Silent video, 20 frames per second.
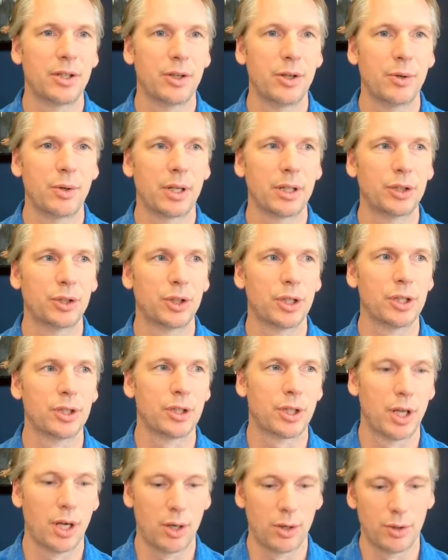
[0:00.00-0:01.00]
you can
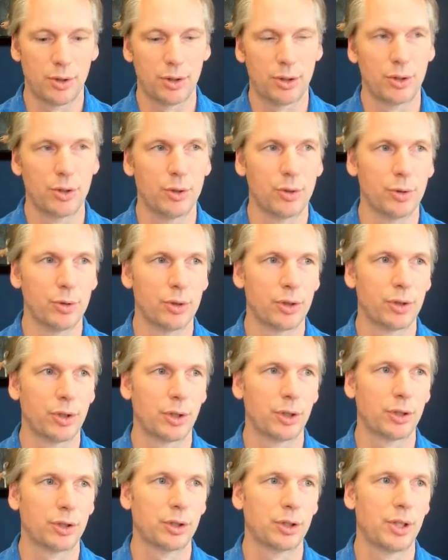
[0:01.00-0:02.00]
just go to
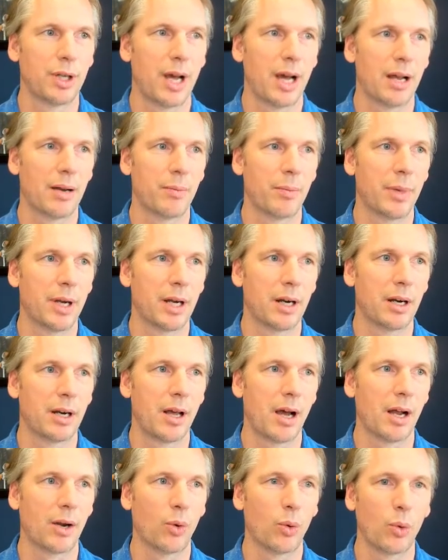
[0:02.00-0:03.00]

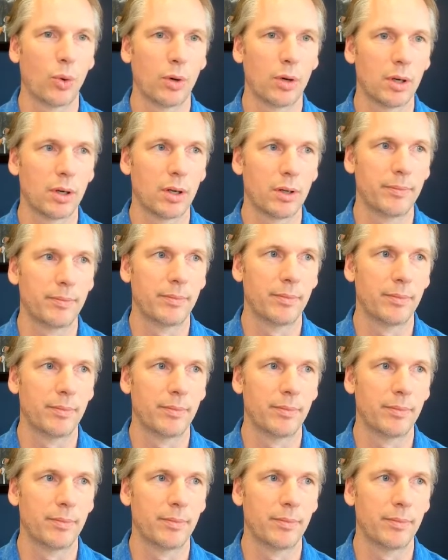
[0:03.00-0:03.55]
search.bexar.org